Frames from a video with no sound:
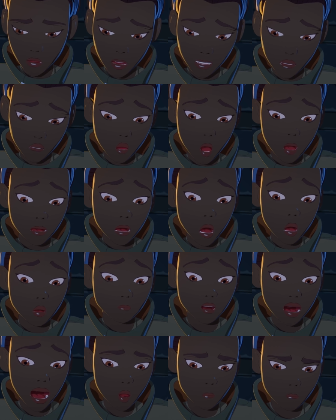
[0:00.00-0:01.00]
Then he forgot
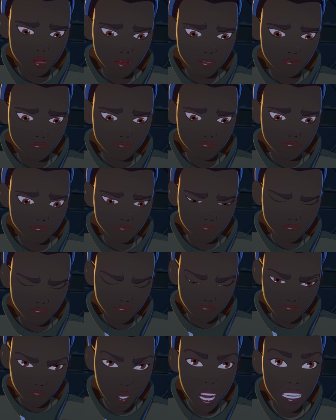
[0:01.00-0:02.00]
all about me.
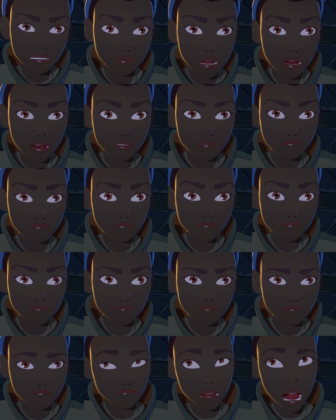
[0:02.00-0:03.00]
Trust me,
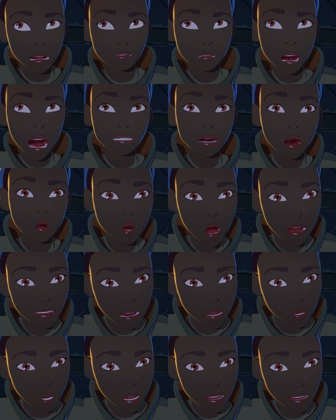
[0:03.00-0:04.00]
that guy's only
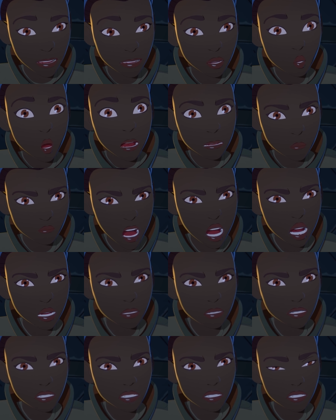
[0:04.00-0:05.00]
interested in one
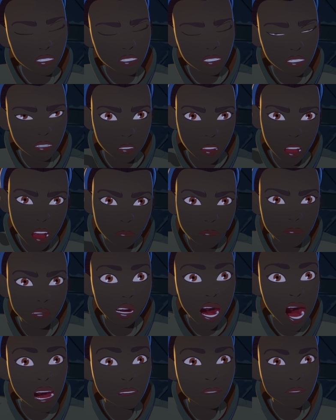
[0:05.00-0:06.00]
person.
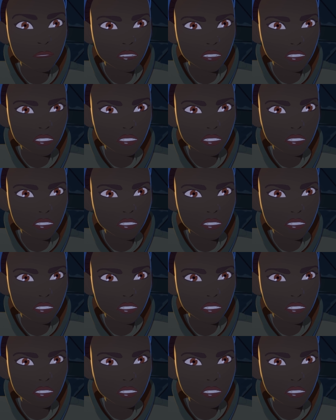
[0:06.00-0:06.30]
Himself.